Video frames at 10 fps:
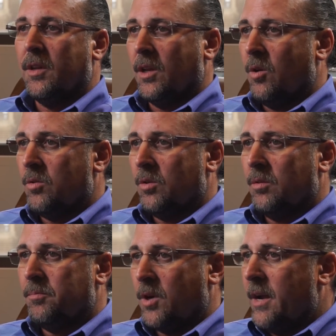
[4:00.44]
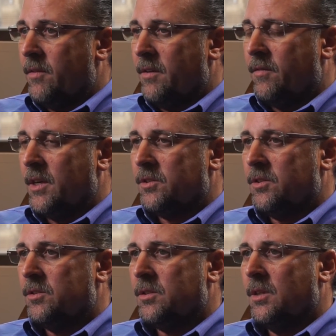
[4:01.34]
the local private
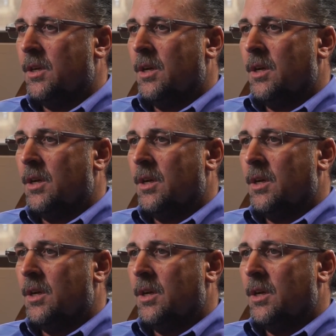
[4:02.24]
investors.